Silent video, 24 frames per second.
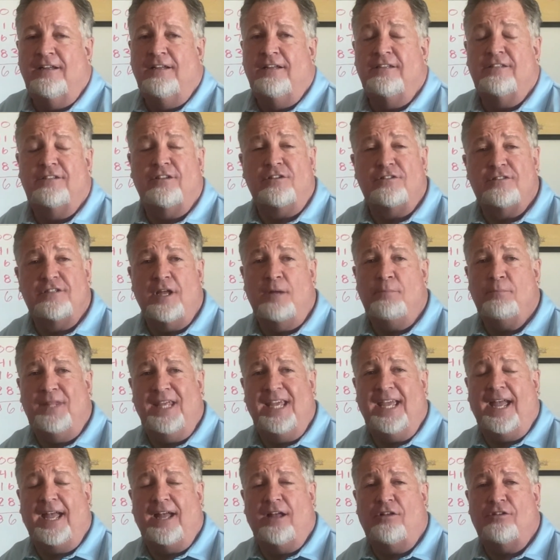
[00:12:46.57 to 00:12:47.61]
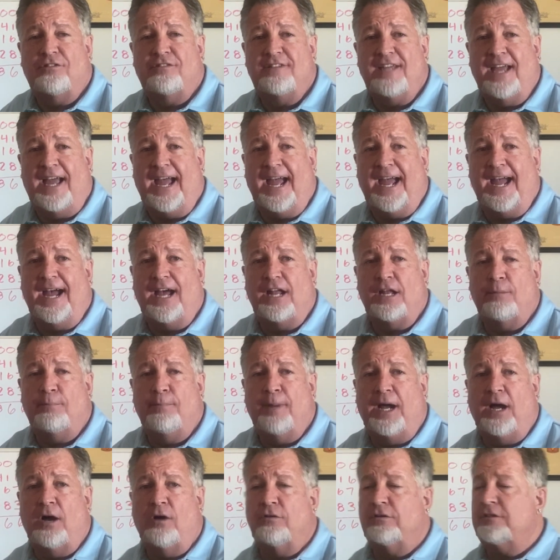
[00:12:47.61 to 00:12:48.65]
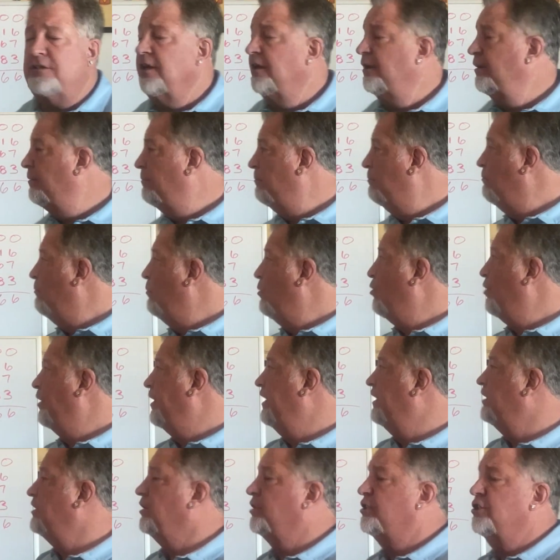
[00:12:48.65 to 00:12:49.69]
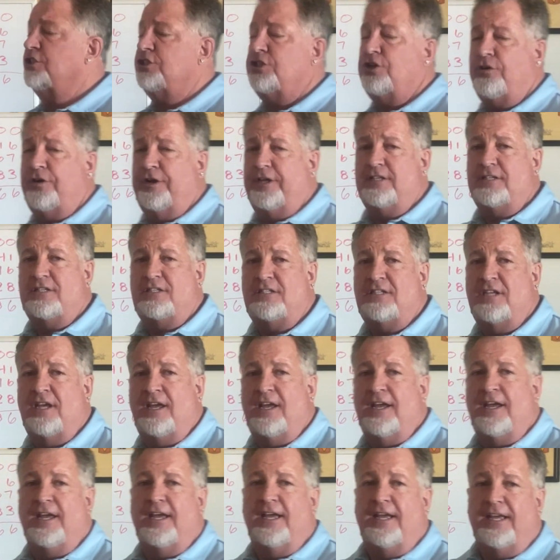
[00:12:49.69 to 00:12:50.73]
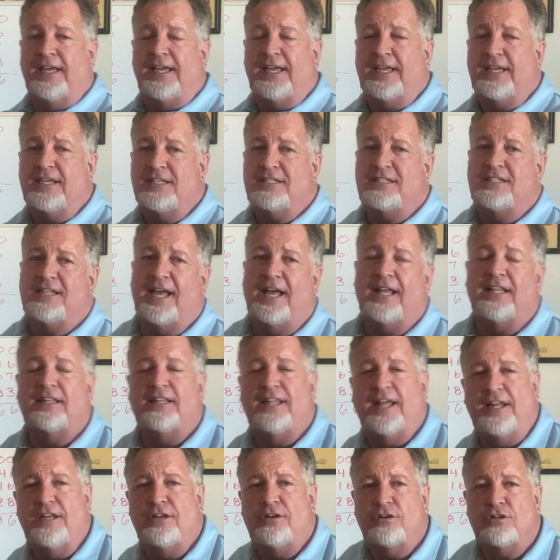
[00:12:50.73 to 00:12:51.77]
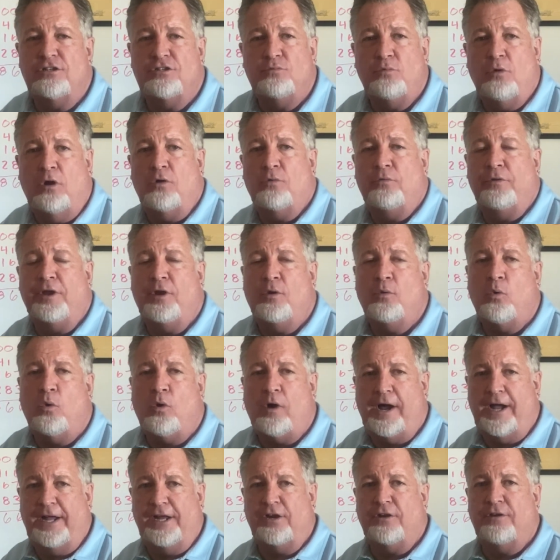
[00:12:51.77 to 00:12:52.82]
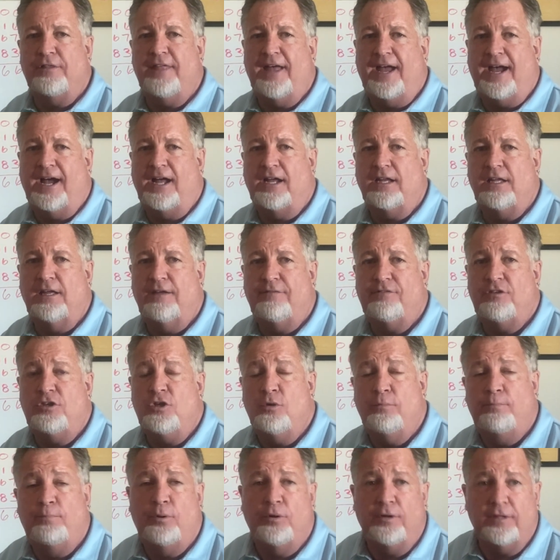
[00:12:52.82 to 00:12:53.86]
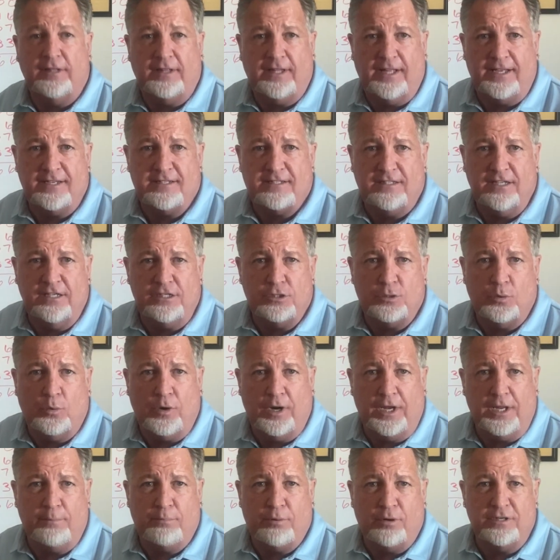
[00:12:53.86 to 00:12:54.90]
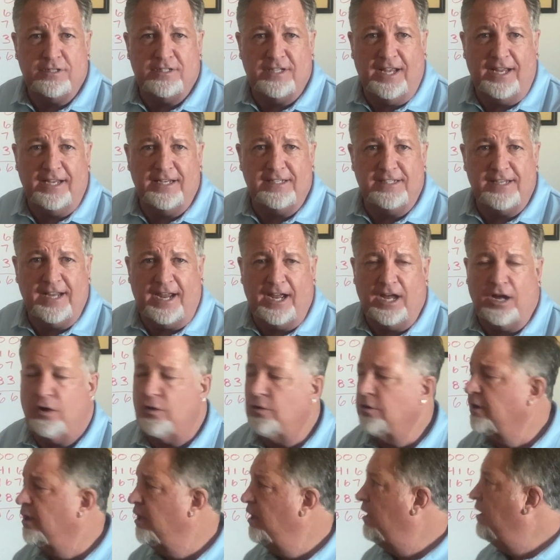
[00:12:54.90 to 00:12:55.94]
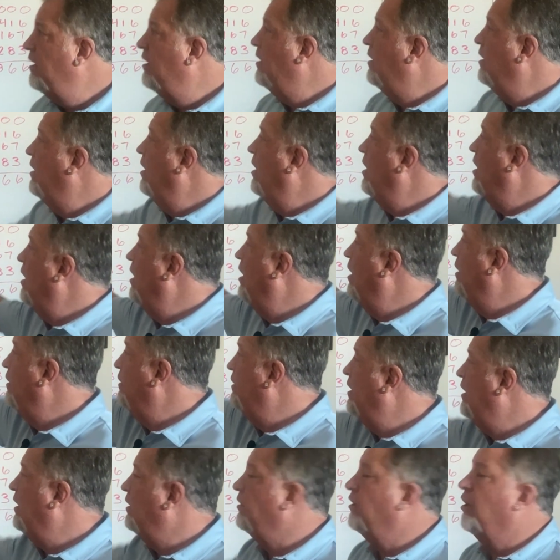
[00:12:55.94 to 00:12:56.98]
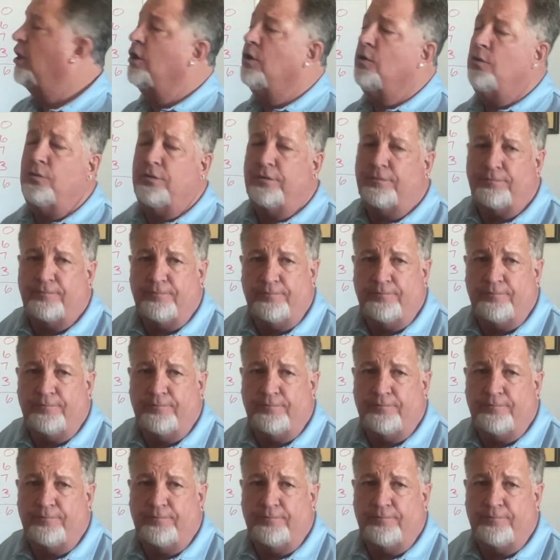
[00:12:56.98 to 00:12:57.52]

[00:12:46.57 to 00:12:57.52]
So something else to add about mortgage insurance is that lenders will require that if you put less than 20% down on the loan.